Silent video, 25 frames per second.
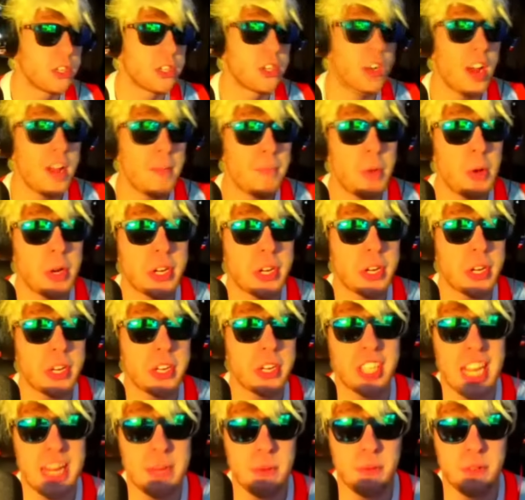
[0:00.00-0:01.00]
Should I book a
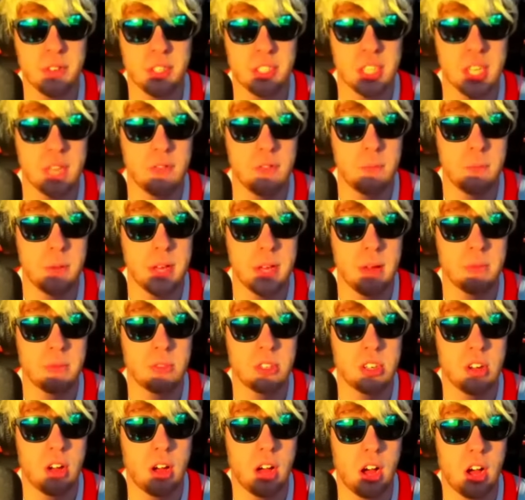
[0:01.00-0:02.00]
table for 7 p.m.
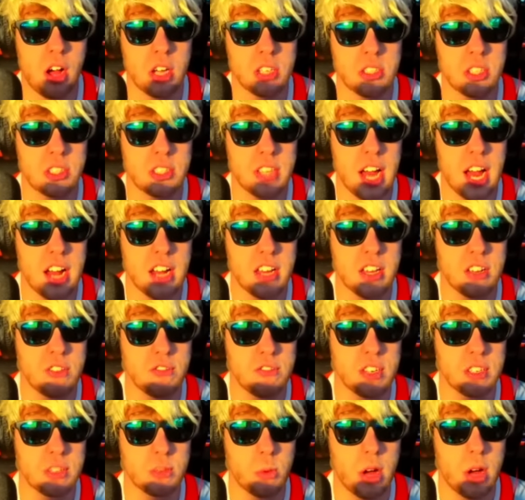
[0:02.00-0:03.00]
tonight? Ask Italian,
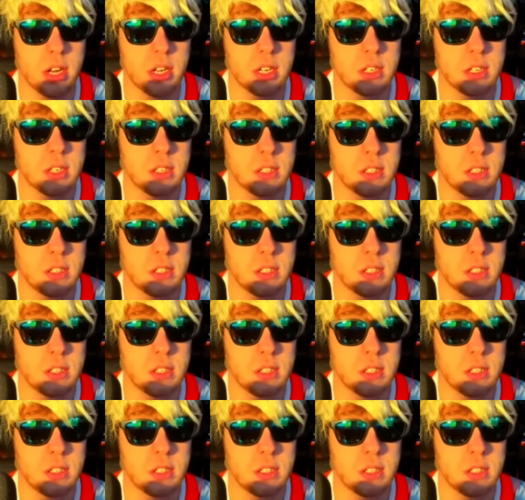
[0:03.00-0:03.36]
Rizwan.